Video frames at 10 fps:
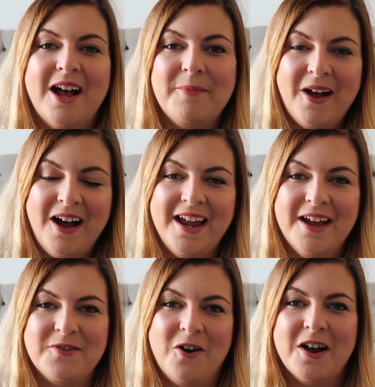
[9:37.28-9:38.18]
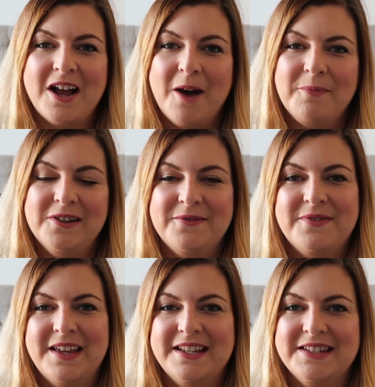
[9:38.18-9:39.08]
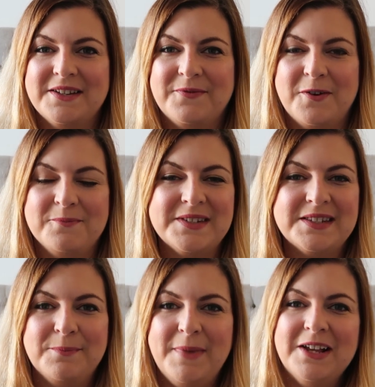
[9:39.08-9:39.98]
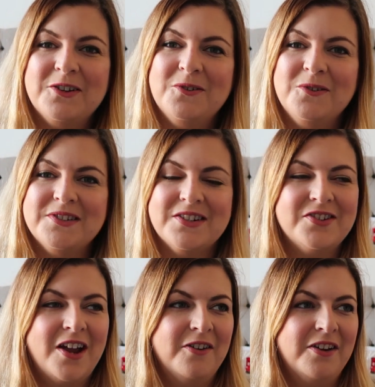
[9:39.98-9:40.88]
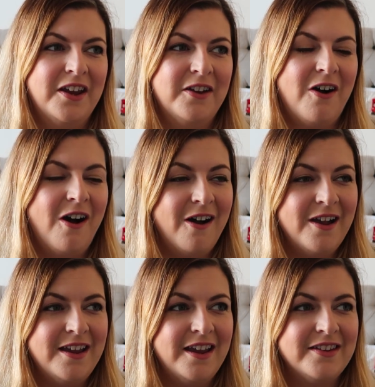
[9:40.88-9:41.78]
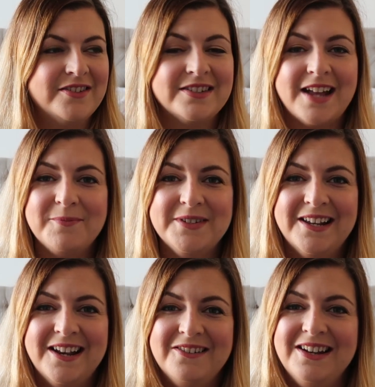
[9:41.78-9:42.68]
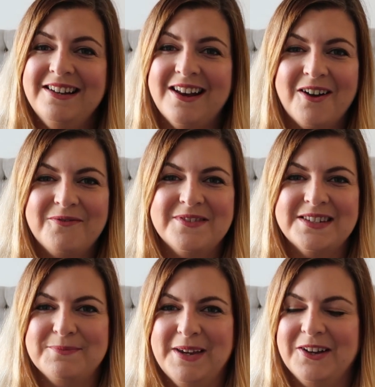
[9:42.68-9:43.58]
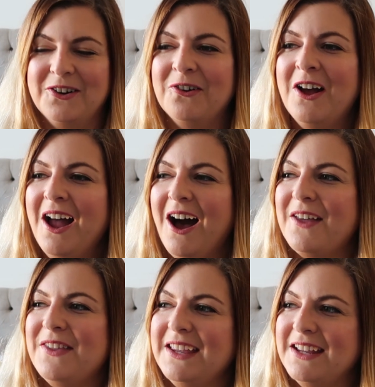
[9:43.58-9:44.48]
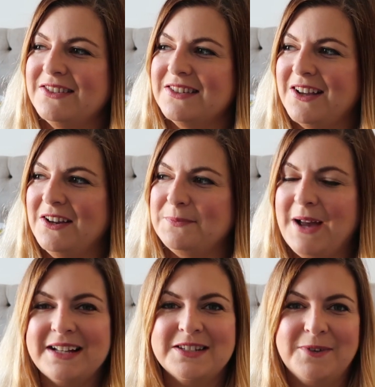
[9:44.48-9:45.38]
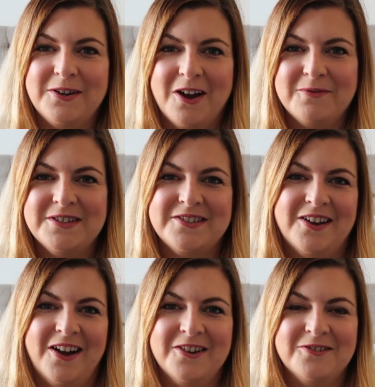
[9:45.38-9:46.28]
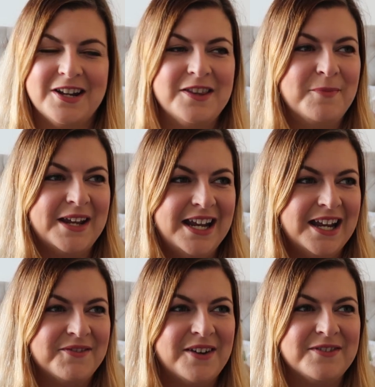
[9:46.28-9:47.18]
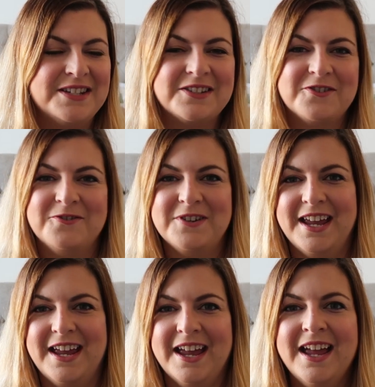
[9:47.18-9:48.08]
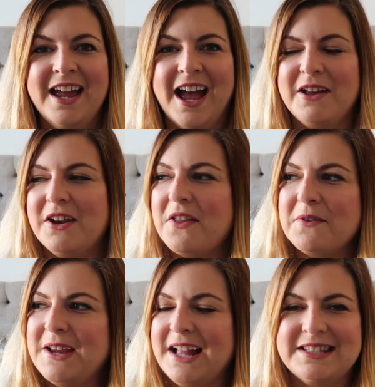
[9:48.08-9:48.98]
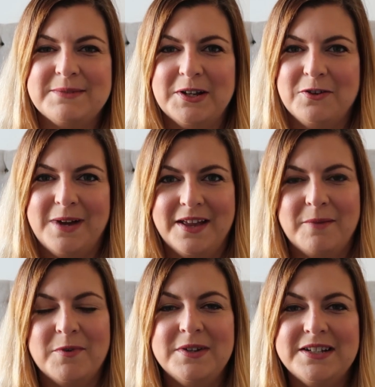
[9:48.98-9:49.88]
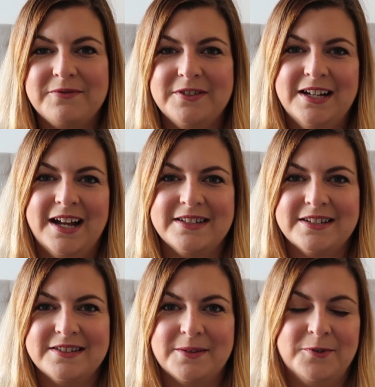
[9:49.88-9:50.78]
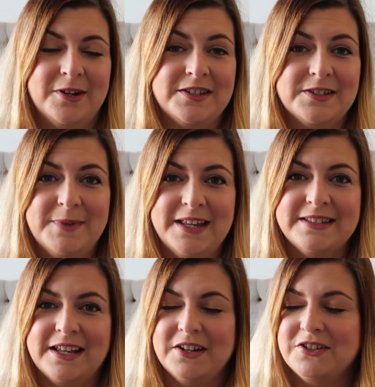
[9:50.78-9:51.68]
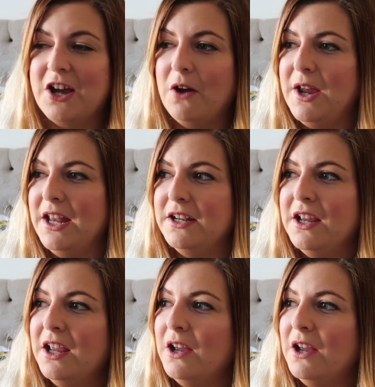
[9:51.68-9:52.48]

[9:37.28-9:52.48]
up, I have got a couple of things from Smiggle to show you. I just absolutely love Smiggle. I think it just goes back to when I was a child and the beginning of every school year, and I don't think we had Smiggle back then, but we definitely had WH Smith, and I'd go in